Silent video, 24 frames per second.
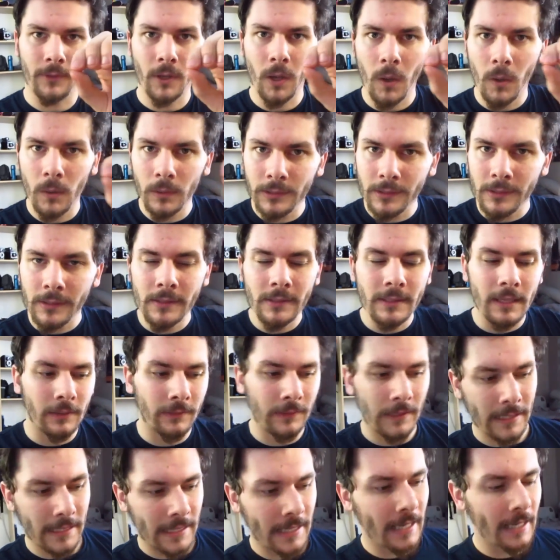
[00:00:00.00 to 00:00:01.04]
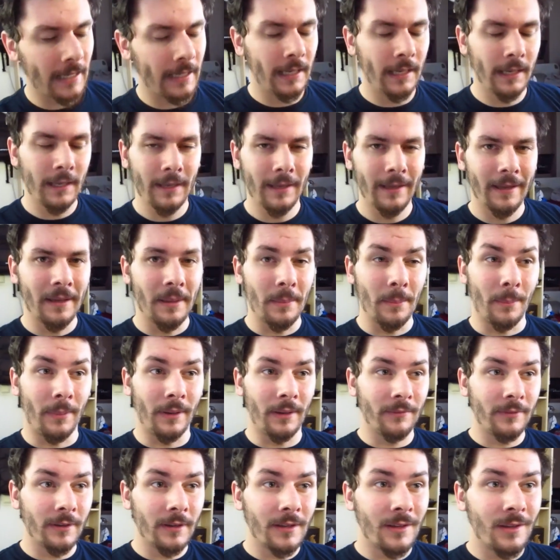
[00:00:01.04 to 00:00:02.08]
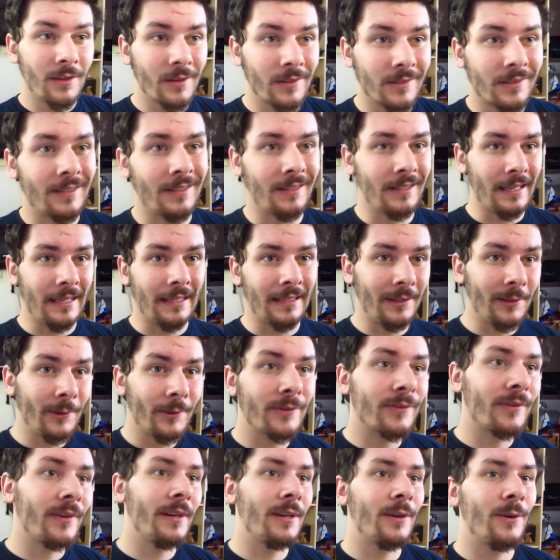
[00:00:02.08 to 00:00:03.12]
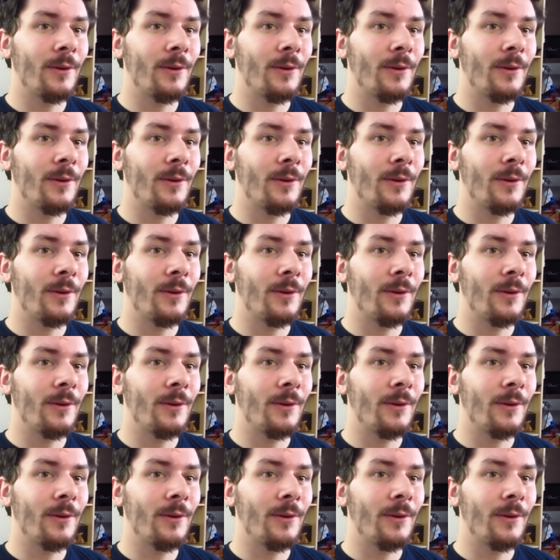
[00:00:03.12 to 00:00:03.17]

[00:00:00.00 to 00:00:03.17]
coats and stuff like that. But I'm very curious. It, it looks very